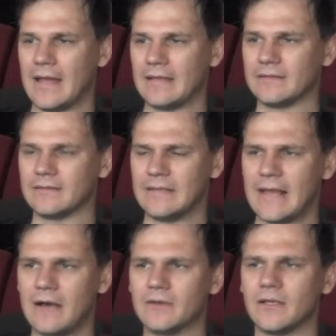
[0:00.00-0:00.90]
And
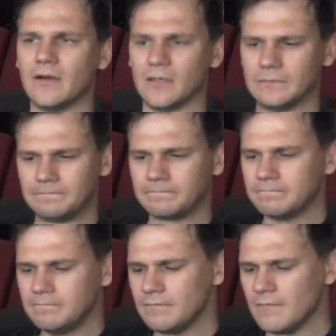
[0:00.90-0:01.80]
now there are
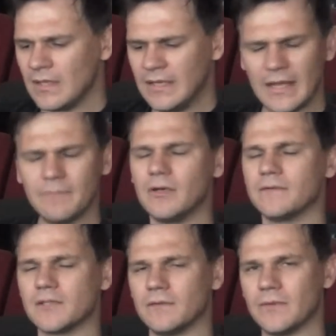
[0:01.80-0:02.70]
a number of
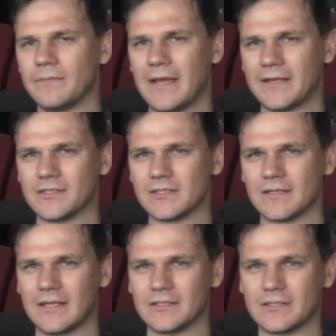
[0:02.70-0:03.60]
software packages
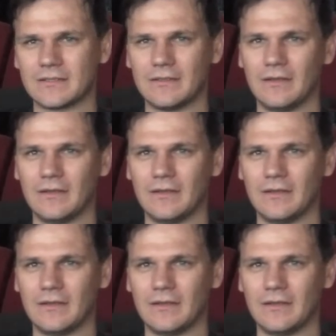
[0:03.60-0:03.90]
that just